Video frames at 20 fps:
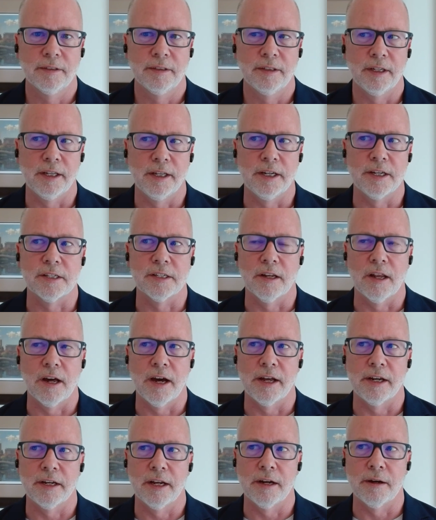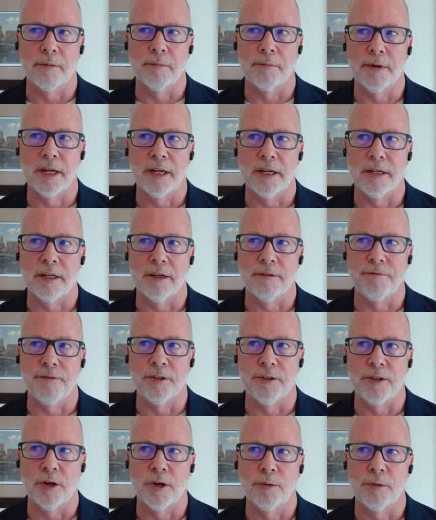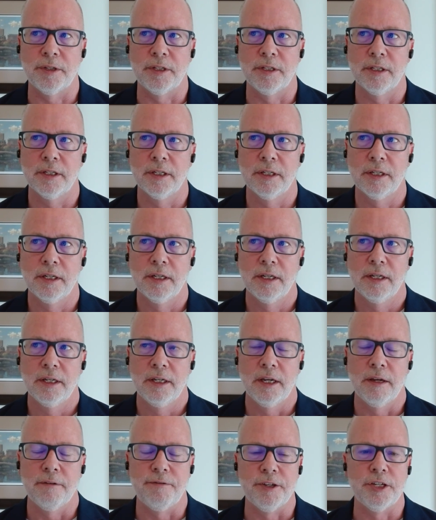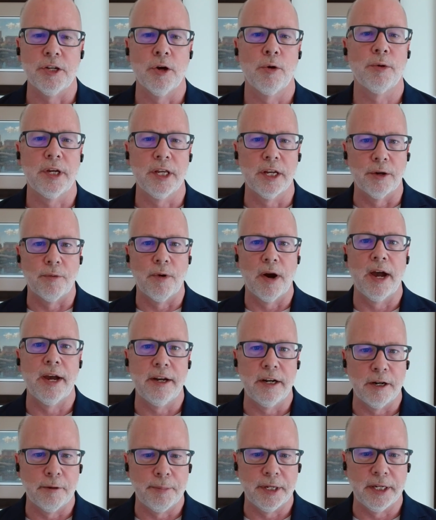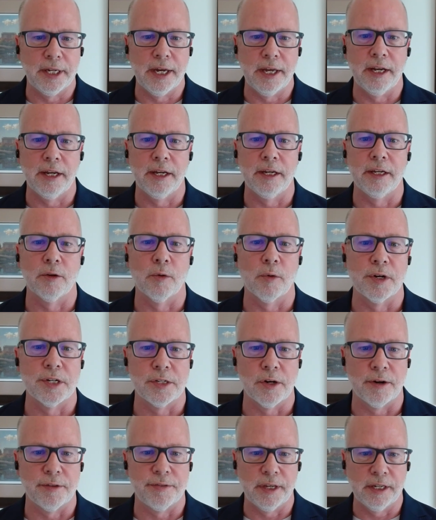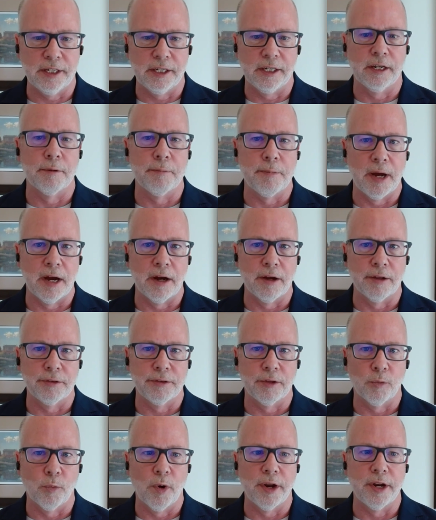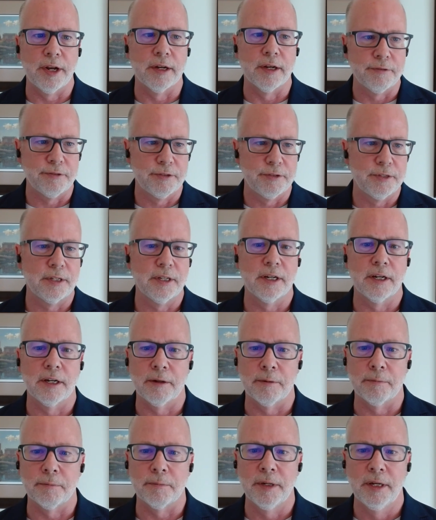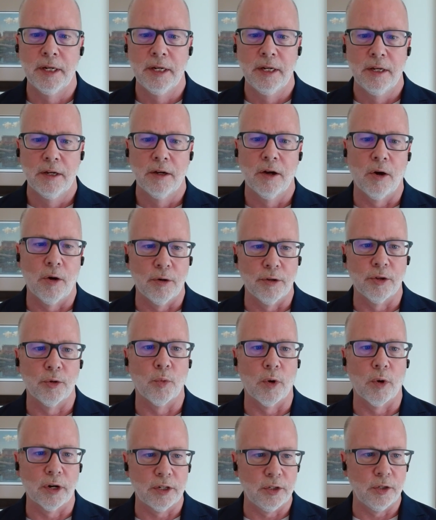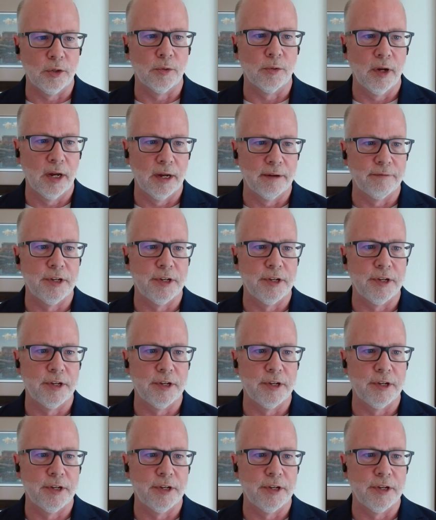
It is a lot, and if you don't get it right in the beginning or start thinking about the what ifs, all the work you have